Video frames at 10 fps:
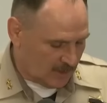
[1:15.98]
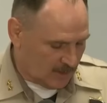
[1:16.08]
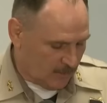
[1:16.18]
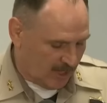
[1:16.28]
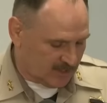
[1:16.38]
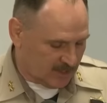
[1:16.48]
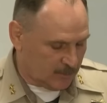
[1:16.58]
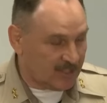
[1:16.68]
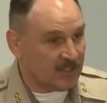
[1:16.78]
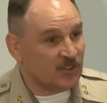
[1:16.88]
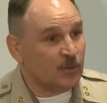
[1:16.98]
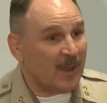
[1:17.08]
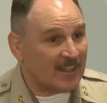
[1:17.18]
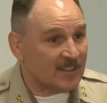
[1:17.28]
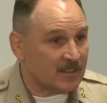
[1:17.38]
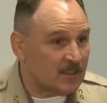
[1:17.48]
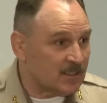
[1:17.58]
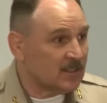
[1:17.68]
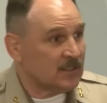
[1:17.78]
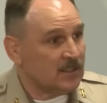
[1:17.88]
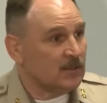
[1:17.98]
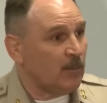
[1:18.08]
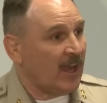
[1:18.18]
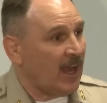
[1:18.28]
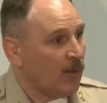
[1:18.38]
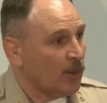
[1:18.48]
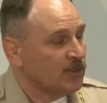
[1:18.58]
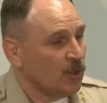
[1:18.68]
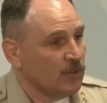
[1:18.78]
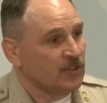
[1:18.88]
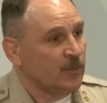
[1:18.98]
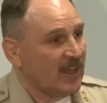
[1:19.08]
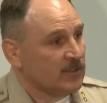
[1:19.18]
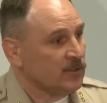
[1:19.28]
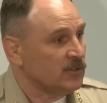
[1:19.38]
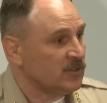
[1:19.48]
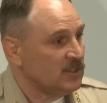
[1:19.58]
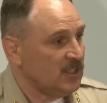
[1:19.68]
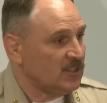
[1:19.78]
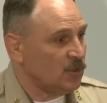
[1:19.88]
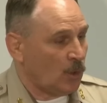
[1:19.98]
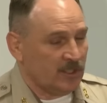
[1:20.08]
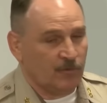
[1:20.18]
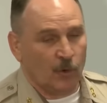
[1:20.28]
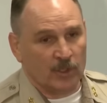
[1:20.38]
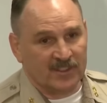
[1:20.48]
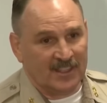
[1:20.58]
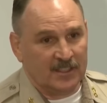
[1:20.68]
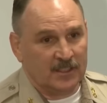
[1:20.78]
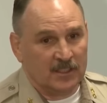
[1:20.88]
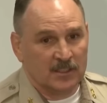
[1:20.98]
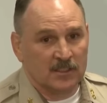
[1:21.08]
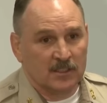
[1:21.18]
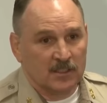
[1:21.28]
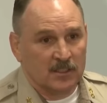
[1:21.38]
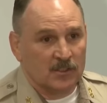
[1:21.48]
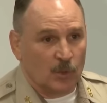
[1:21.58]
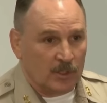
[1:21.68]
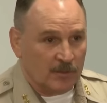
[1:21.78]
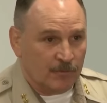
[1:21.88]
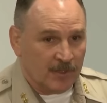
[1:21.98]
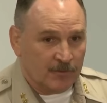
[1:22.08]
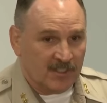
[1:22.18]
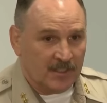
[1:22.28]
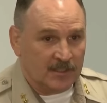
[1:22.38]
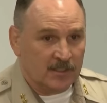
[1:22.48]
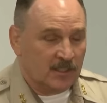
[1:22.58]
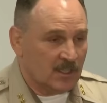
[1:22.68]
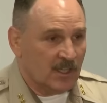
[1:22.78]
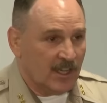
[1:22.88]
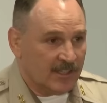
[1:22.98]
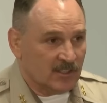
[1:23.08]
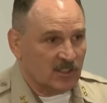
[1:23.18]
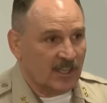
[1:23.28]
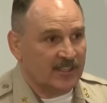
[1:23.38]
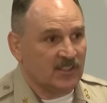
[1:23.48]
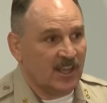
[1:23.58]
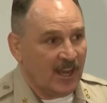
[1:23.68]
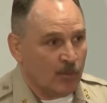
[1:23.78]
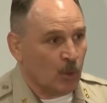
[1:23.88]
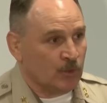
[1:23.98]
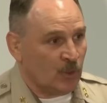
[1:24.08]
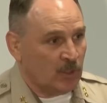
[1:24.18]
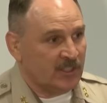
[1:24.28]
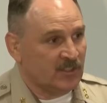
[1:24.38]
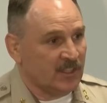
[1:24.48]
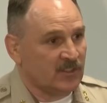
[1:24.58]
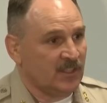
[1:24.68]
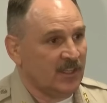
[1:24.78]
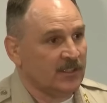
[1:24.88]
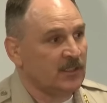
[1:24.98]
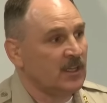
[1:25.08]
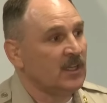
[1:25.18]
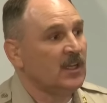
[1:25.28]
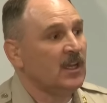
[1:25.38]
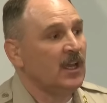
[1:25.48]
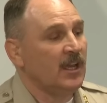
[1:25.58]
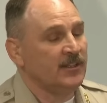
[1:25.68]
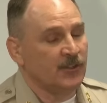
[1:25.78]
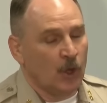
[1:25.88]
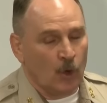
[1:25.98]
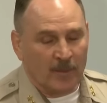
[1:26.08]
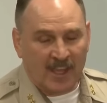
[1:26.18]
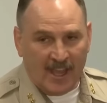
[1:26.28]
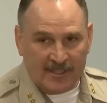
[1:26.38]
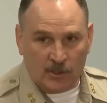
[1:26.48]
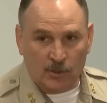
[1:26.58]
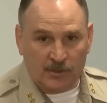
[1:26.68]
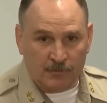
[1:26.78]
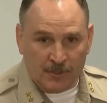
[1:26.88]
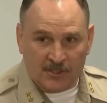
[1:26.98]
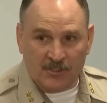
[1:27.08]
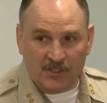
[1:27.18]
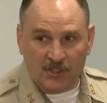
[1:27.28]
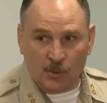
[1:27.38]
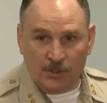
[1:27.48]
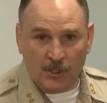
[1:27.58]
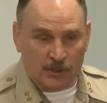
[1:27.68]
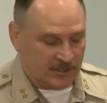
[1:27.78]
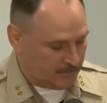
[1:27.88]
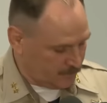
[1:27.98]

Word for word: The bus had been inspected by Highway Patrol inspectors in 2014, 2015, and as late as April 2016, and no mechanical deficiencies were noted.